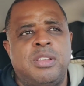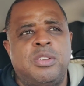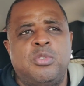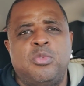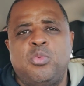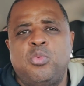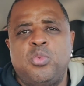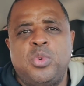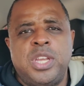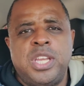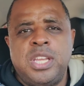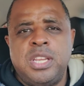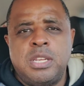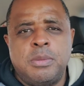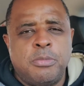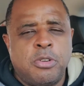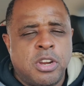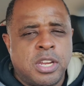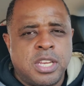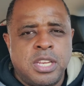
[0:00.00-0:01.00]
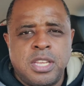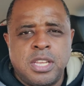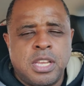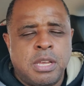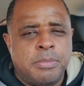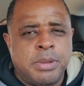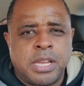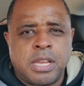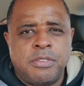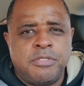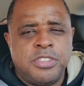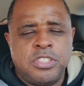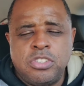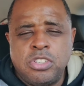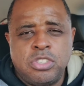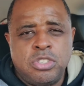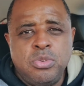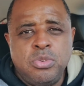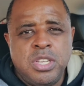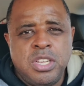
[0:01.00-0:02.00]
the market didn't come back up. It
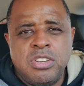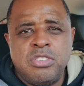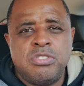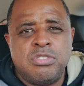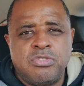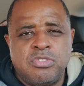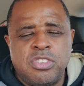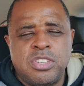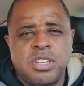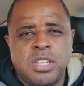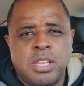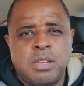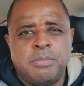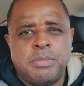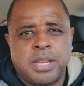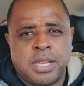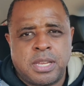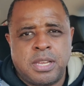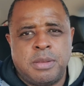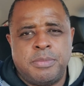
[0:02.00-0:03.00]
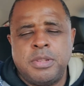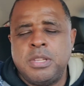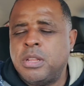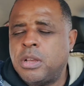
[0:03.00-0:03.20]
took 2 years for it to come back up.